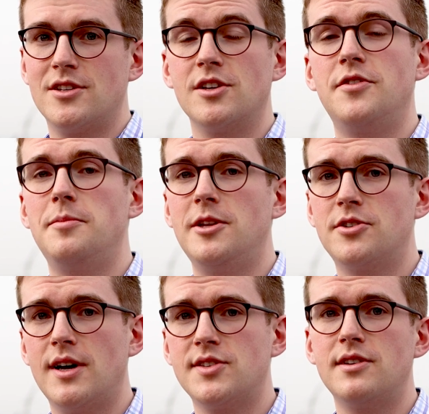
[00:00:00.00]
So if you'd be
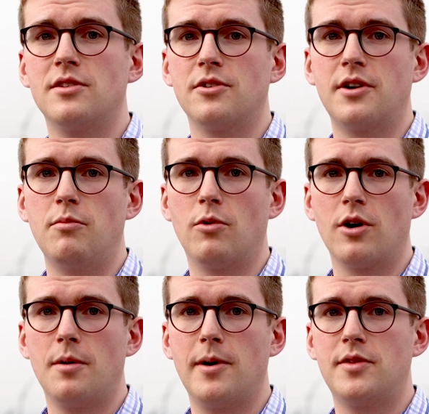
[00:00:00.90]
interested in learning
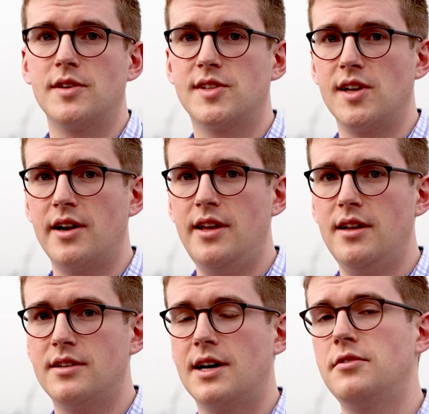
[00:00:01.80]
more about this
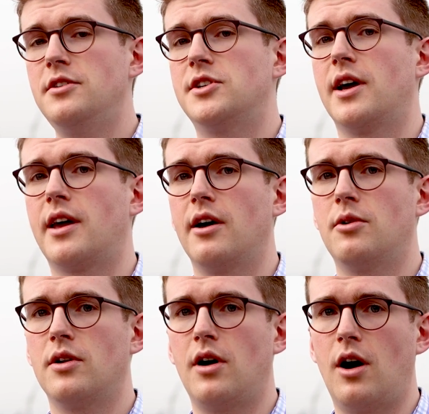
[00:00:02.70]
study, definitely check
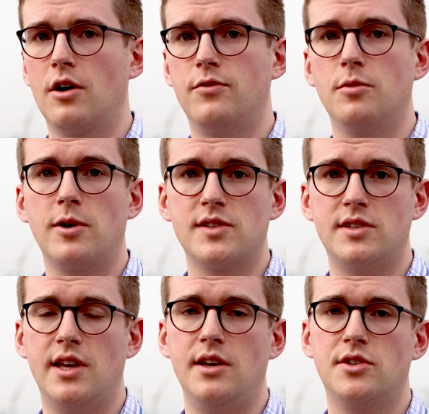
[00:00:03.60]
out our full
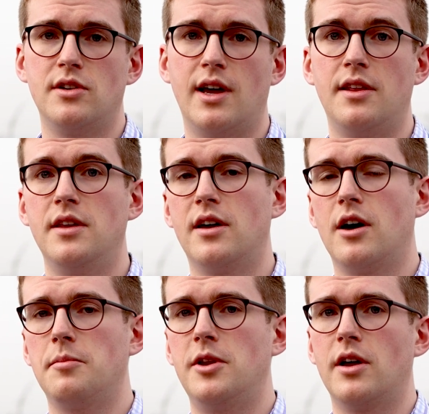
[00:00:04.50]
presentation and the
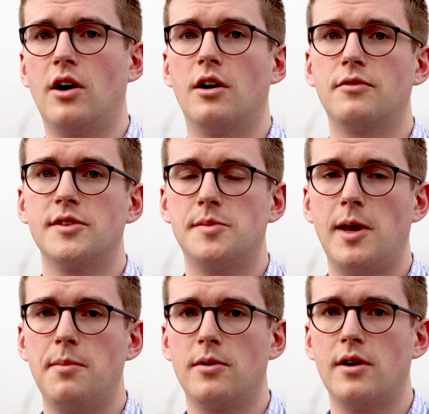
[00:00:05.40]
accompanying conference
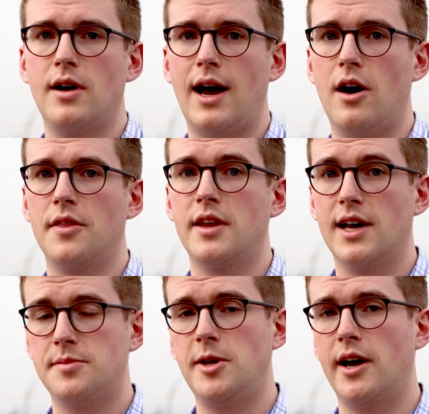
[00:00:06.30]
paper on the
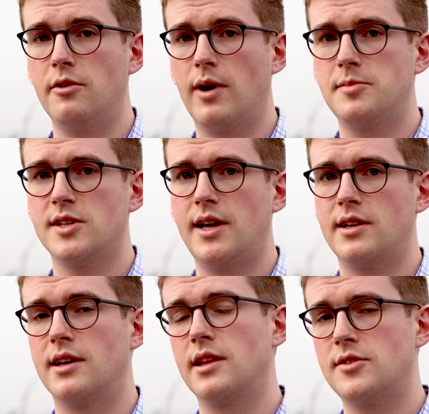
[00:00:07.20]
S P I E
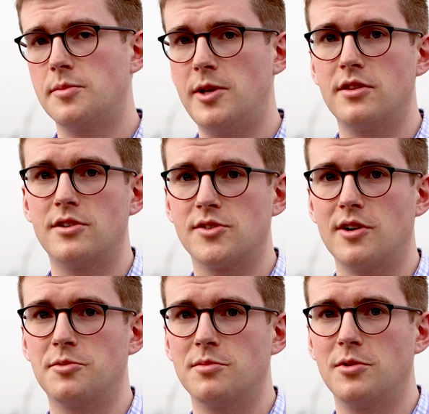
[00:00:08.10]
website, and links will be in the
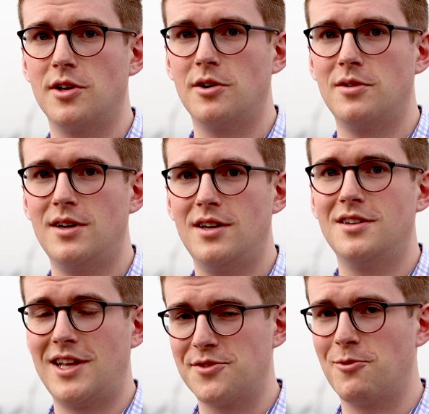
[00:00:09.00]
description below.
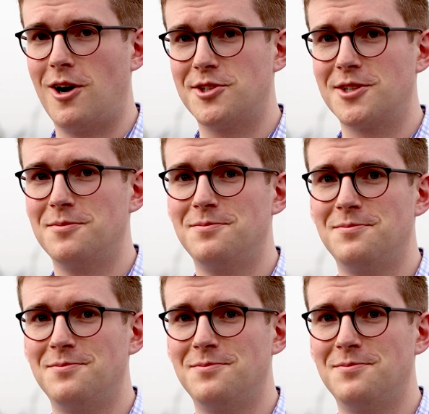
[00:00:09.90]
Thanks for watching.